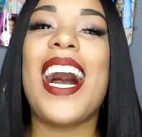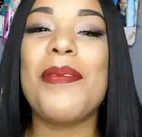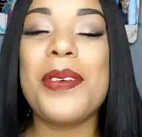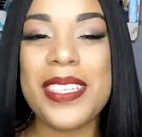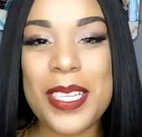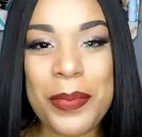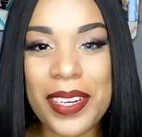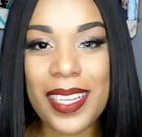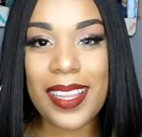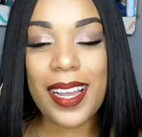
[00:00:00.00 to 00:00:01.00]
I'm going to
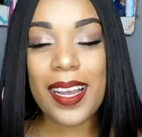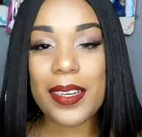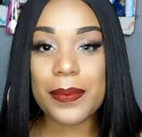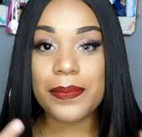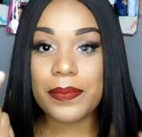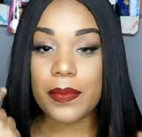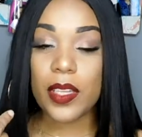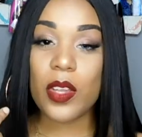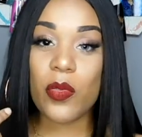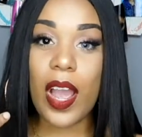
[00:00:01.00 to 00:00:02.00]
put in
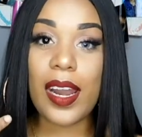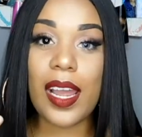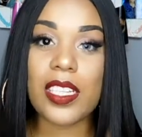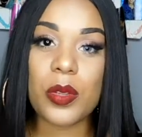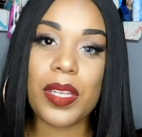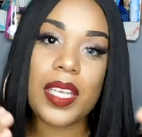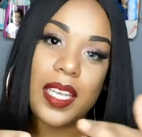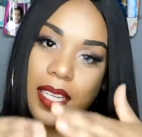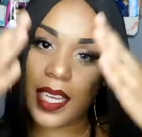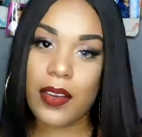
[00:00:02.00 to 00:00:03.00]
the right eye so you can
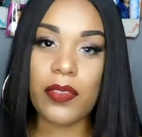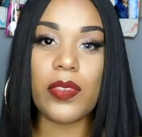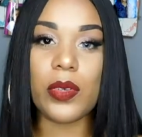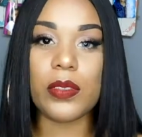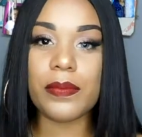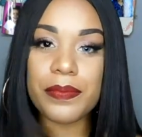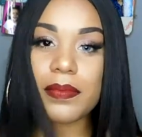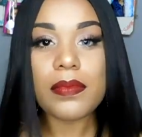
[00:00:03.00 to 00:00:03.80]
get like a full